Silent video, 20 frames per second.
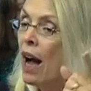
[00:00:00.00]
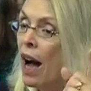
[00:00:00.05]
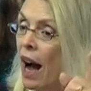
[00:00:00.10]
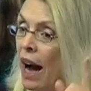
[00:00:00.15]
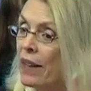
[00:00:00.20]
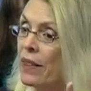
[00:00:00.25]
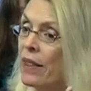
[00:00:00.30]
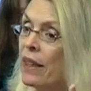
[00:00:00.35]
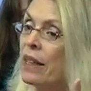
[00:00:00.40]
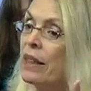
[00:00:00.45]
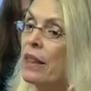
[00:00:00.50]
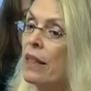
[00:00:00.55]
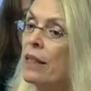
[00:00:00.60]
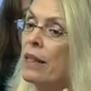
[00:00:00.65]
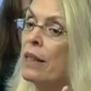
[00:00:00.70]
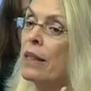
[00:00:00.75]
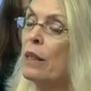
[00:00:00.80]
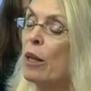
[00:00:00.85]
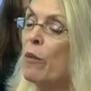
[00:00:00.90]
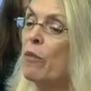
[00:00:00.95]
I think this
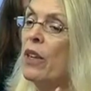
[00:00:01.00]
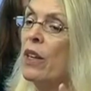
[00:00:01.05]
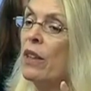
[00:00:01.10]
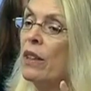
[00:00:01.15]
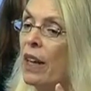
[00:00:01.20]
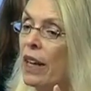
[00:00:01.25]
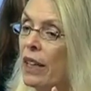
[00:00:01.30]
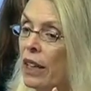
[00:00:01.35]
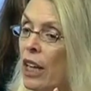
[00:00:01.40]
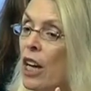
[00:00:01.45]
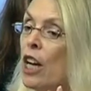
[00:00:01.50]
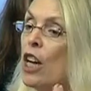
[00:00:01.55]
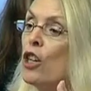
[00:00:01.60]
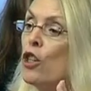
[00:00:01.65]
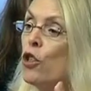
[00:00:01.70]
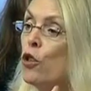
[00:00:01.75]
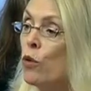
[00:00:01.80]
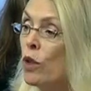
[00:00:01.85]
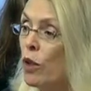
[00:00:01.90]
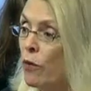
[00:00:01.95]
is something that
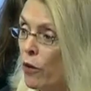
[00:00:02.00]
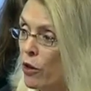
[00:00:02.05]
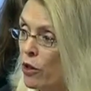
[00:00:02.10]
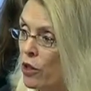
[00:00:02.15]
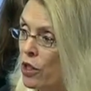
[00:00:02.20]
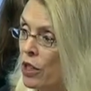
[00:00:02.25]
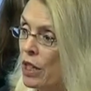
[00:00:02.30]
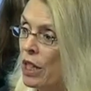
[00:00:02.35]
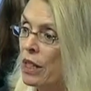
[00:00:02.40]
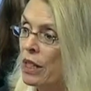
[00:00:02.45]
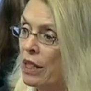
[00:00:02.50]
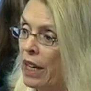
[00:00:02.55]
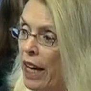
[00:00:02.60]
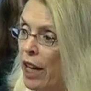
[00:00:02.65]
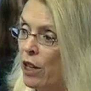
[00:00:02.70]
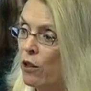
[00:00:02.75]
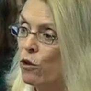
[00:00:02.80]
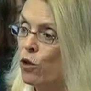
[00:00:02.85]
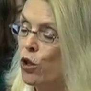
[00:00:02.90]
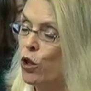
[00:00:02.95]
universities
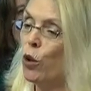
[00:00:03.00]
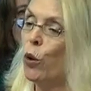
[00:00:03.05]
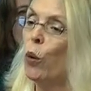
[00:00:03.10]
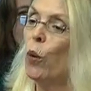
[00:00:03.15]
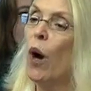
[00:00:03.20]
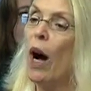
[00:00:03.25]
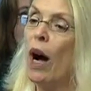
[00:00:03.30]
can do.